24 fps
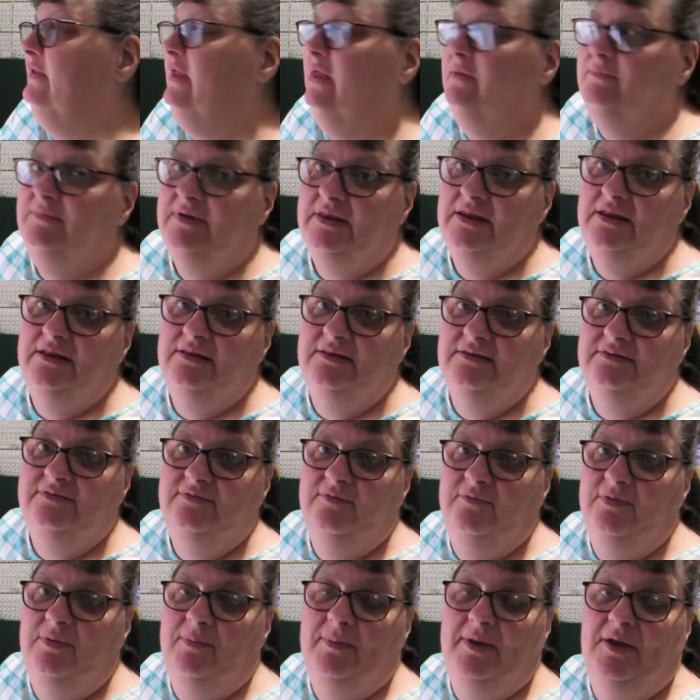I'm getting this
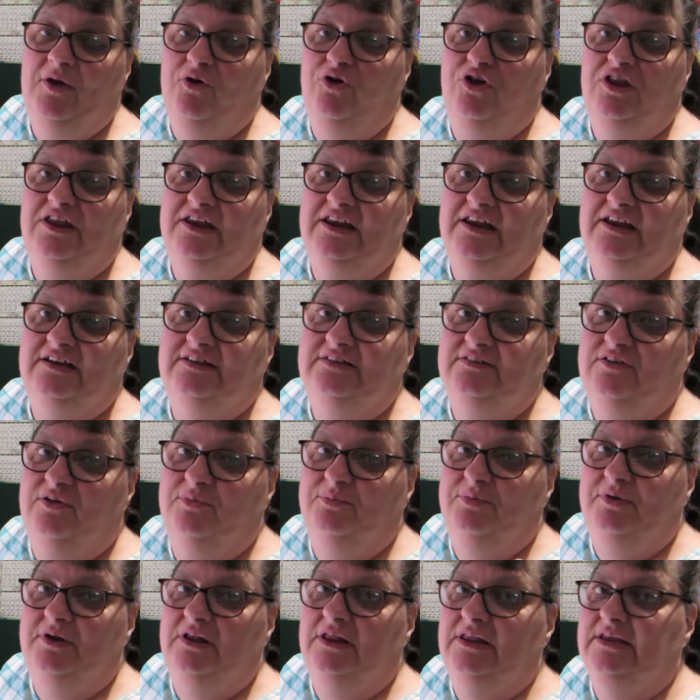from the Mayo Clinic, so I'll
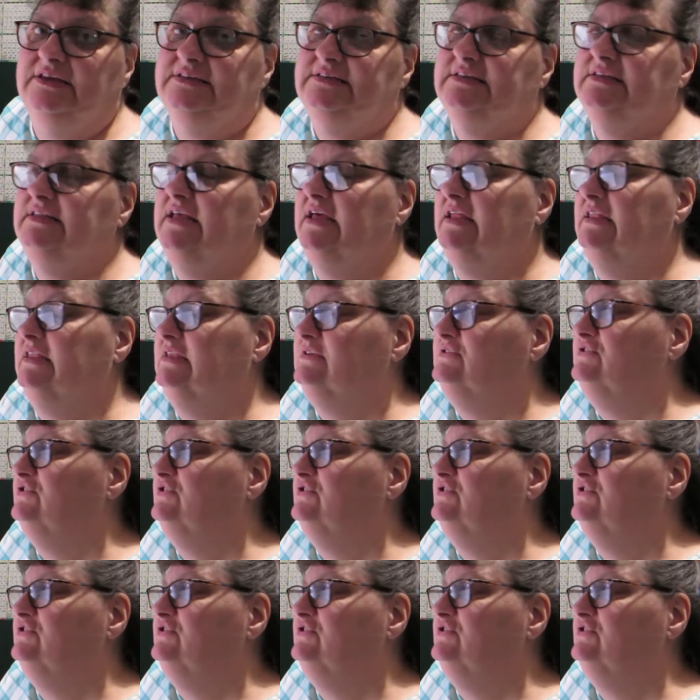put a link to that in the